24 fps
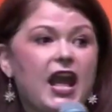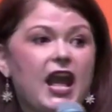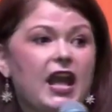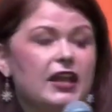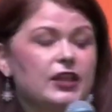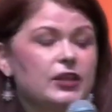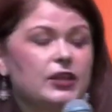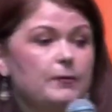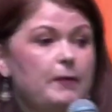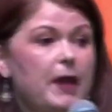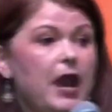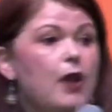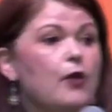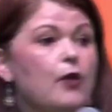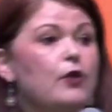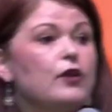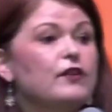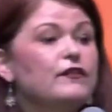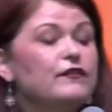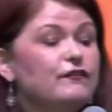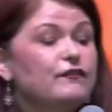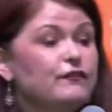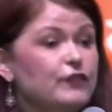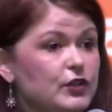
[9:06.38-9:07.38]
and the power
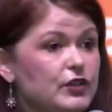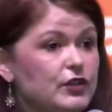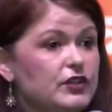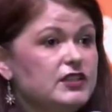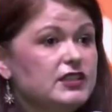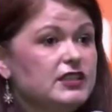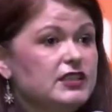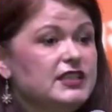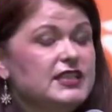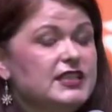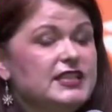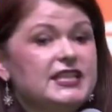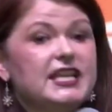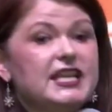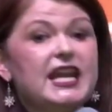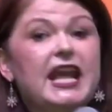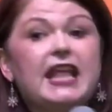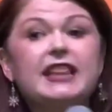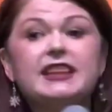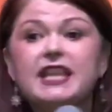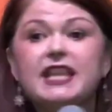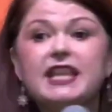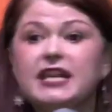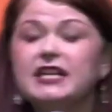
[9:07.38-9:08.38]
of first listening
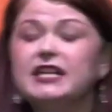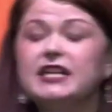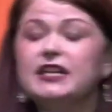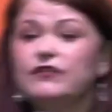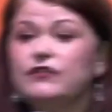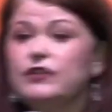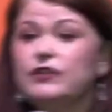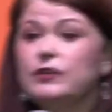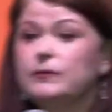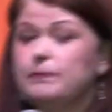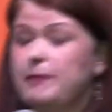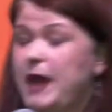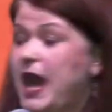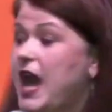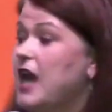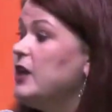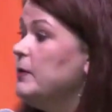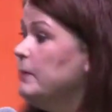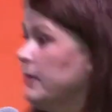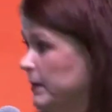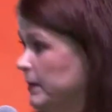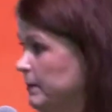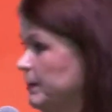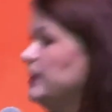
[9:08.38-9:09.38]
and then giving
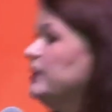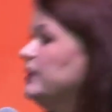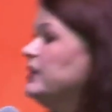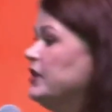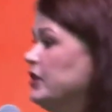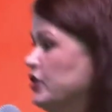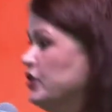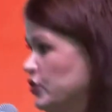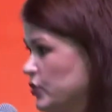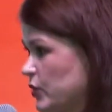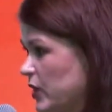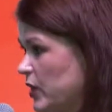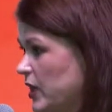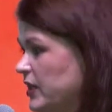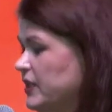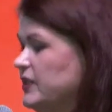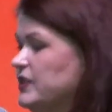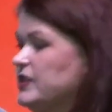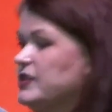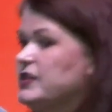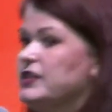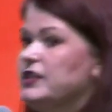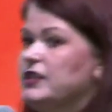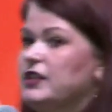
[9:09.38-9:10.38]
back by building
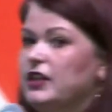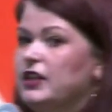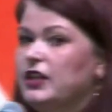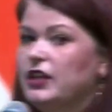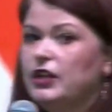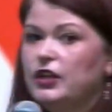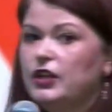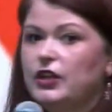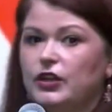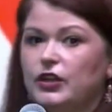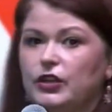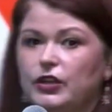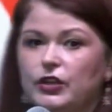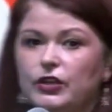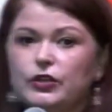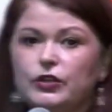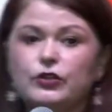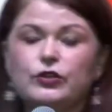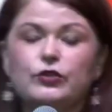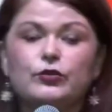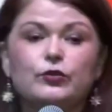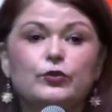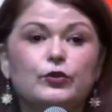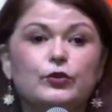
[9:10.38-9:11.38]
trust
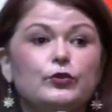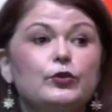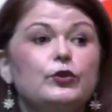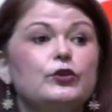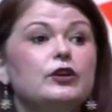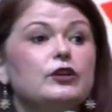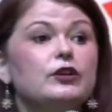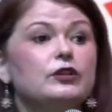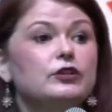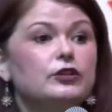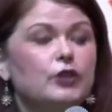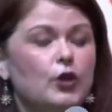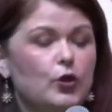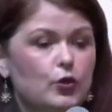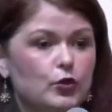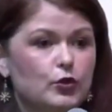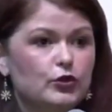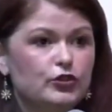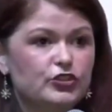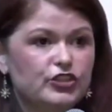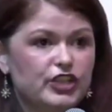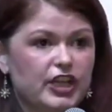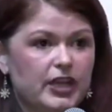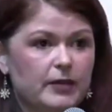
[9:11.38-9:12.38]
through
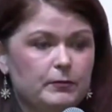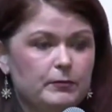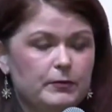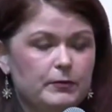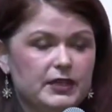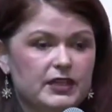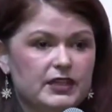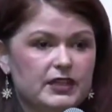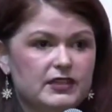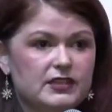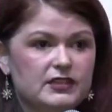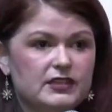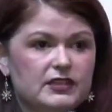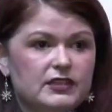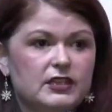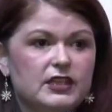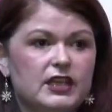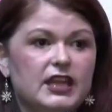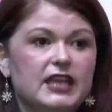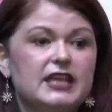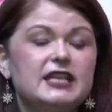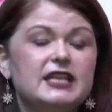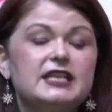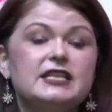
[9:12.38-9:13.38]
local champions,
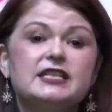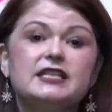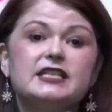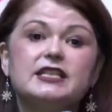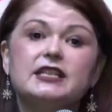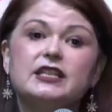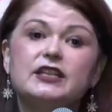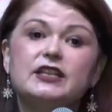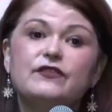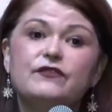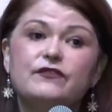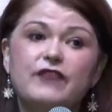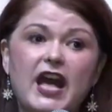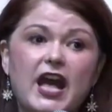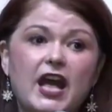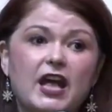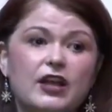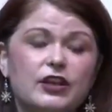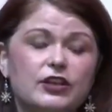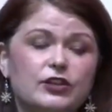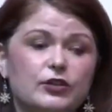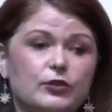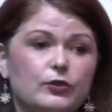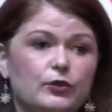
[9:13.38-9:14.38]
instilling
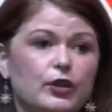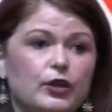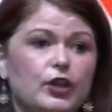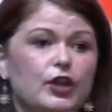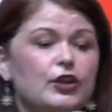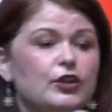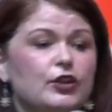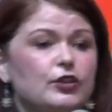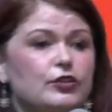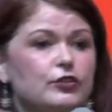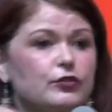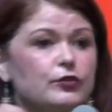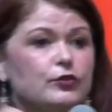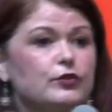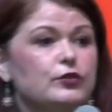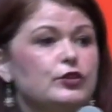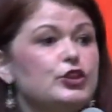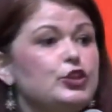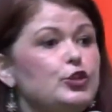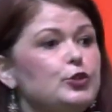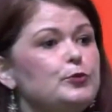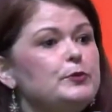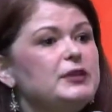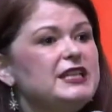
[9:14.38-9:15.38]
value through
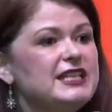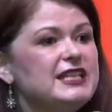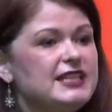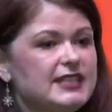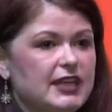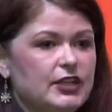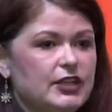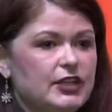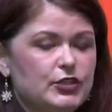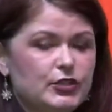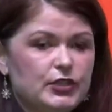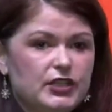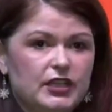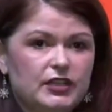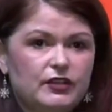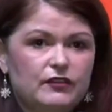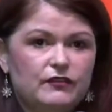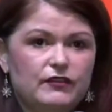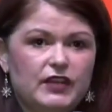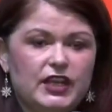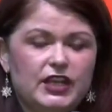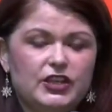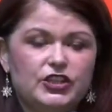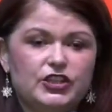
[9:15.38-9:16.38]
human-centered
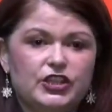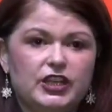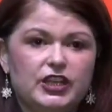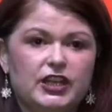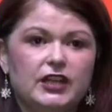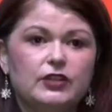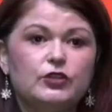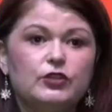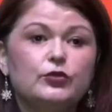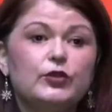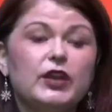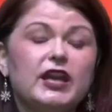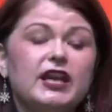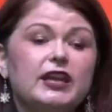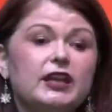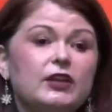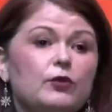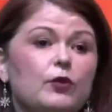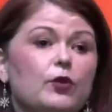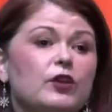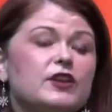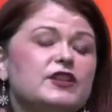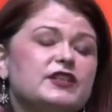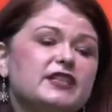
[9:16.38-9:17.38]
innovation, and
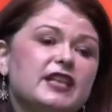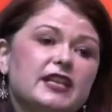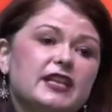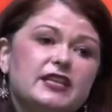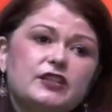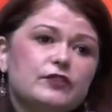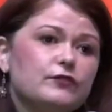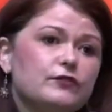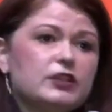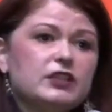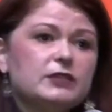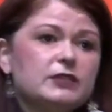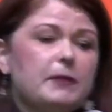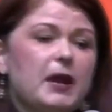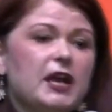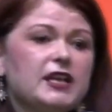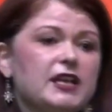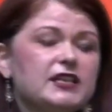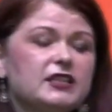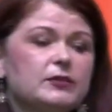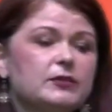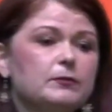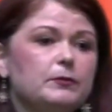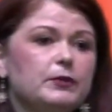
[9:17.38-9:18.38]
creating a sense of
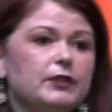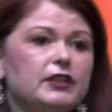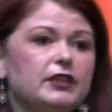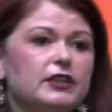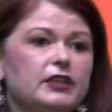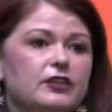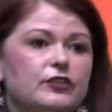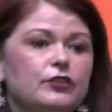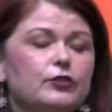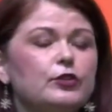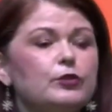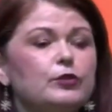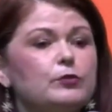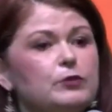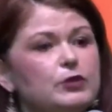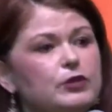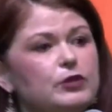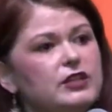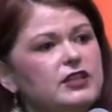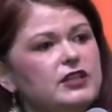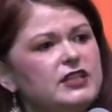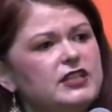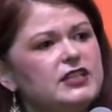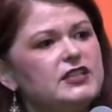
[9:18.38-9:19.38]
responsibility through
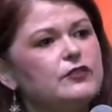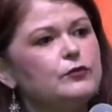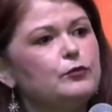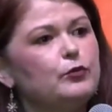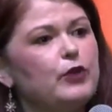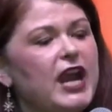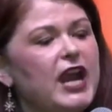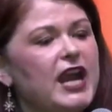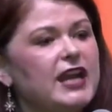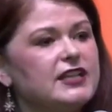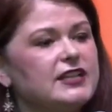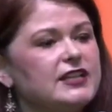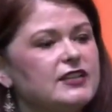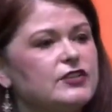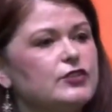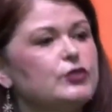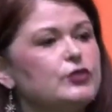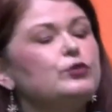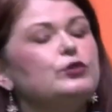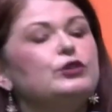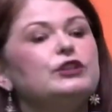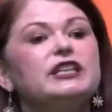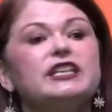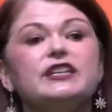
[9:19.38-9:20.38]
communities of practice
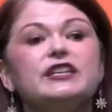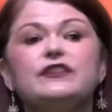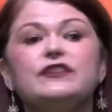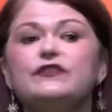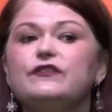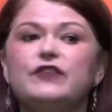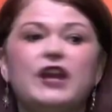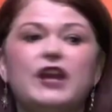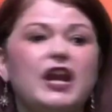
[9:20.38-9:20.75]
who live